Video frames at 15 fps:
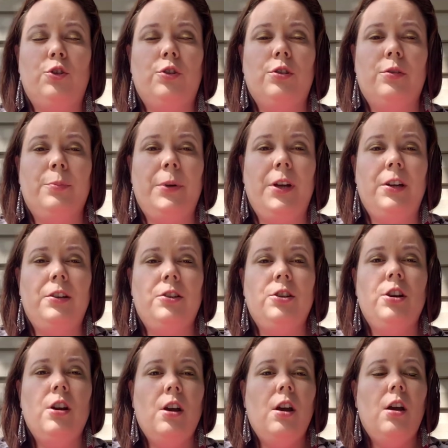Jordan Page,
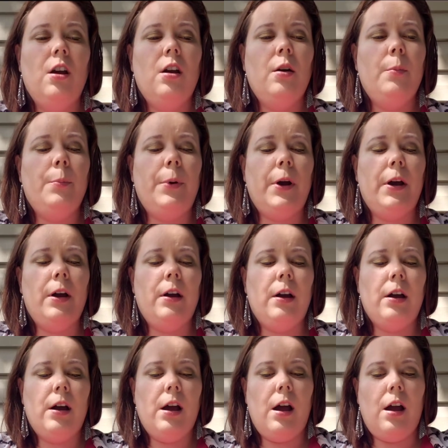
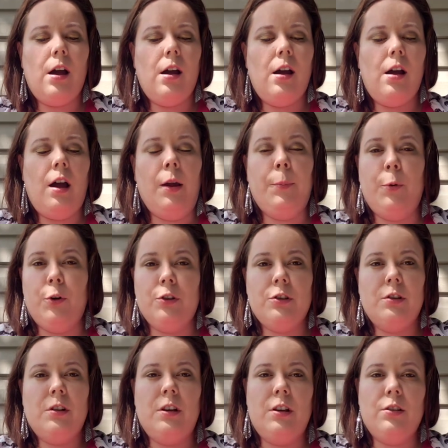but I
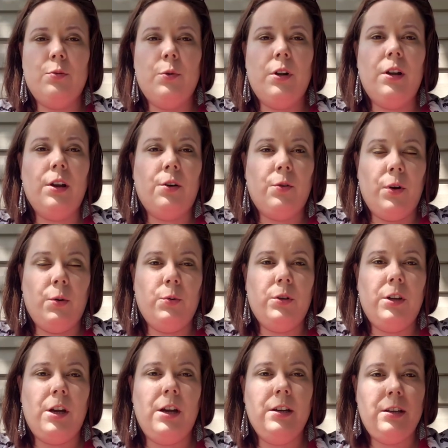personally as well agree
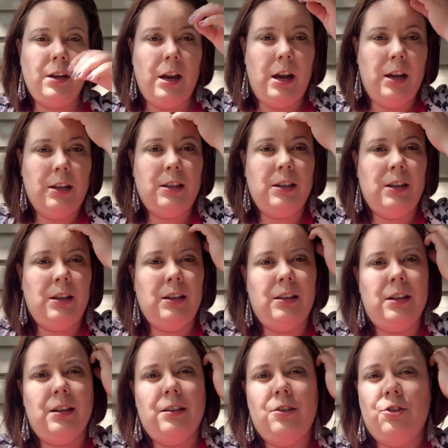with that. I think
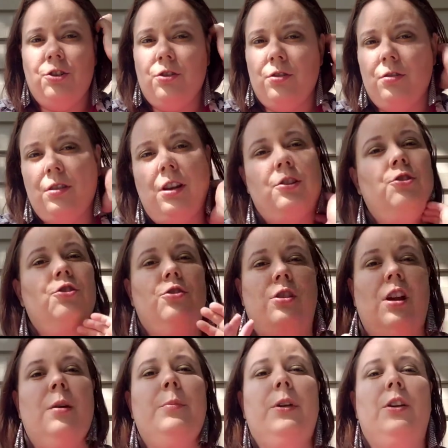that should
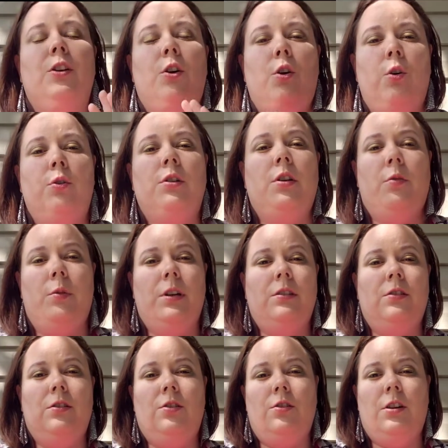not be the only
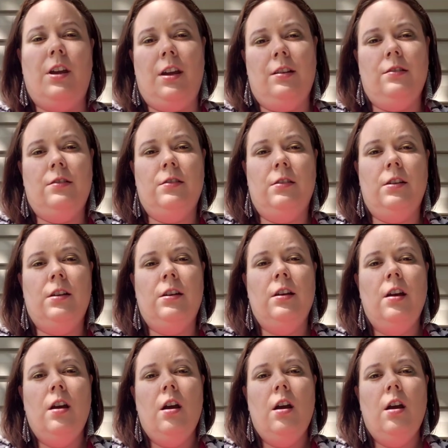reason you're canceling.